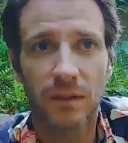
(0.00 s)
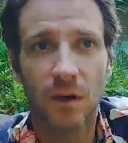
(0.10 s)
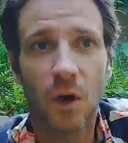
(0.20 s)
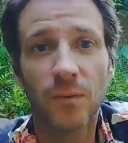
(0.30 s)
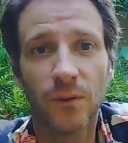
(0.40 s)

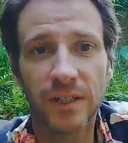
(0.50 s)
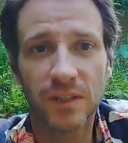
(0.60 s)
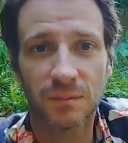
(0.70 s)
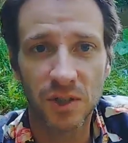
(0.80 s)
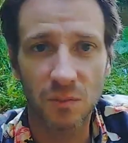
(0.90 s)
hopefully
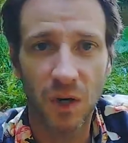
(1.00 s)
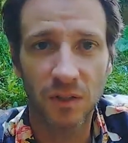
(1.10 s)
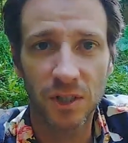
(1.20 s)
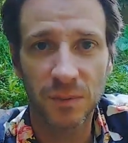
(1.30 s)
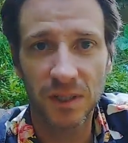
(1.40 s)
some
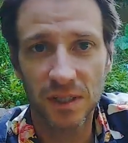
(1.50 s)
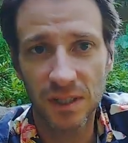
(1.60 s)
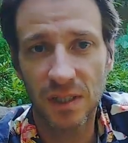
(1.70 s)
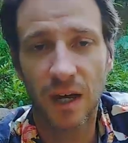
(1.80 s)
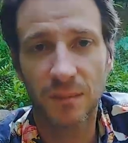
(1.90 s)
smaller
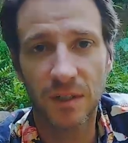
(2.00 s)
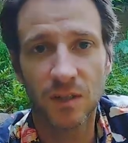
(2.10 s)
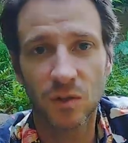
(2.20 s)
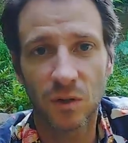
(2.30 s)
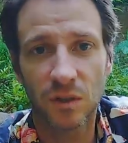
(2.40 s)
species kept
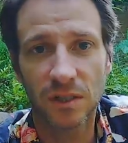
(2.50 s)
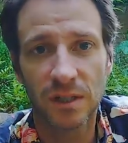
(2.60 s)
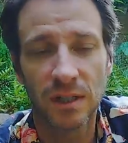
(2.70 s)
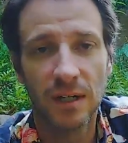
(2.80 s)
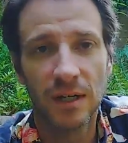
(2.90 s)

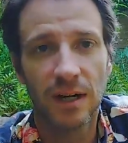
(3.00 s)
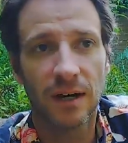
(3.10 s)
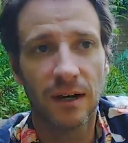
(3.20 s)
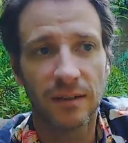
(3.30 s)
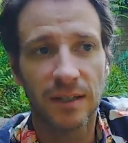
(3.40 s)
indoors.
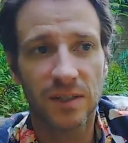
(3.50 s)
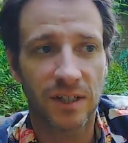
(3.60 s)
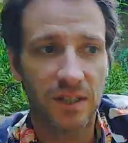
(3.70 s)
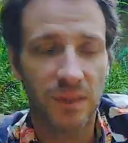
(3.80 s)
Things like